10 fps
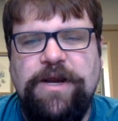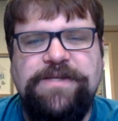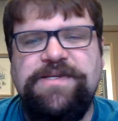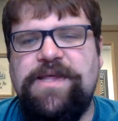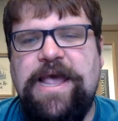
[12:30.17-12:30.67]

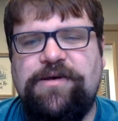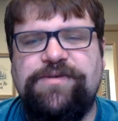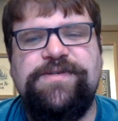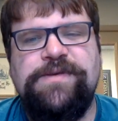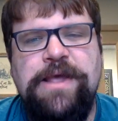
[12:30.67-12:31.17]
into the
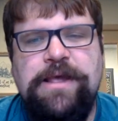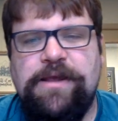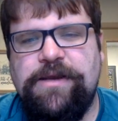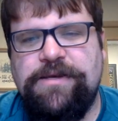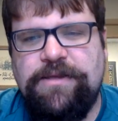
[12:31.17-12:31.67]
house
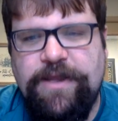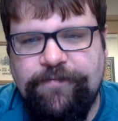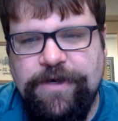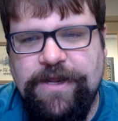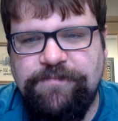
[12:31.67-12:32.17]
and
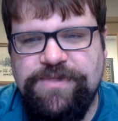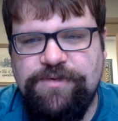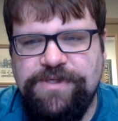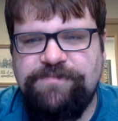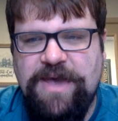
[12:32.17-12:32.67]
delivered him
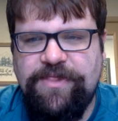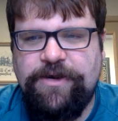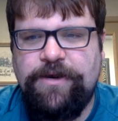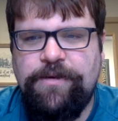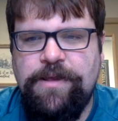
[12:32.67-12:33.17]
to his mother.